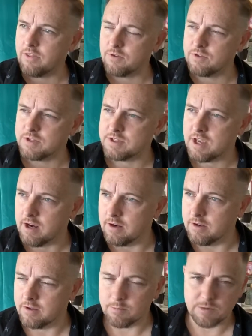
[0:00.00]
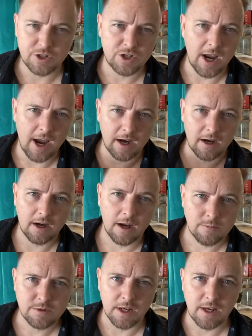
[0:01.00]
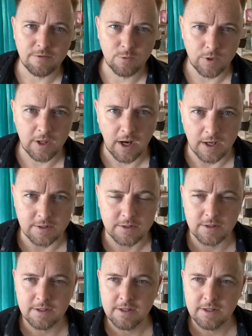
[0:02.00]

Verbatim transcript: and the Son. Mashiach comes and lives within us.